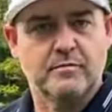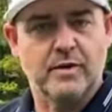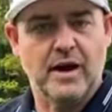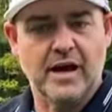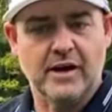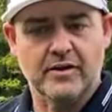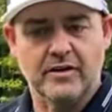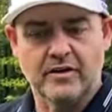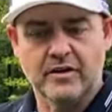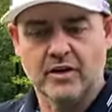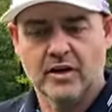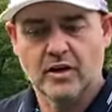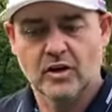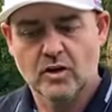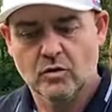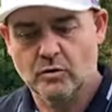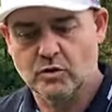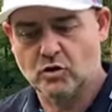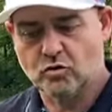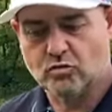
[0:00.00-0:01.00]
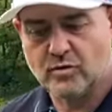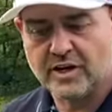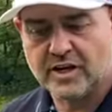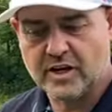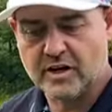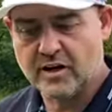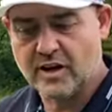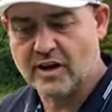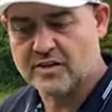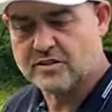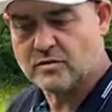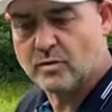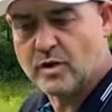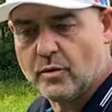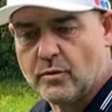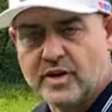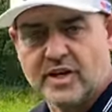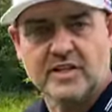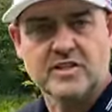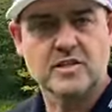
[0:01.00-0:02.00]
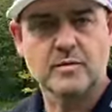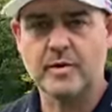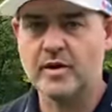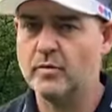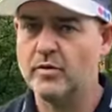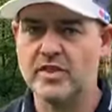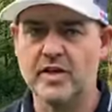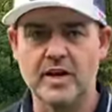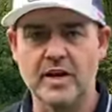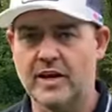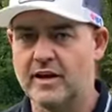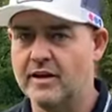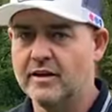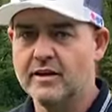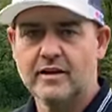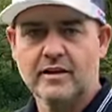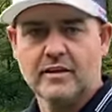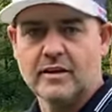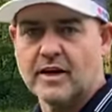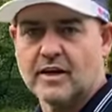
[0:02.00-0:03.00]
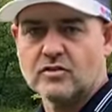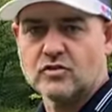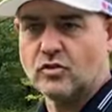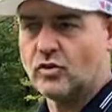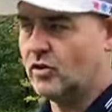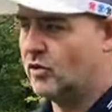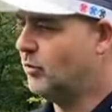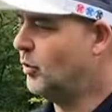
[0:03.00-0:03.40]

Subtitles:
pattern, we're just recognising where we need to be within it, that's all.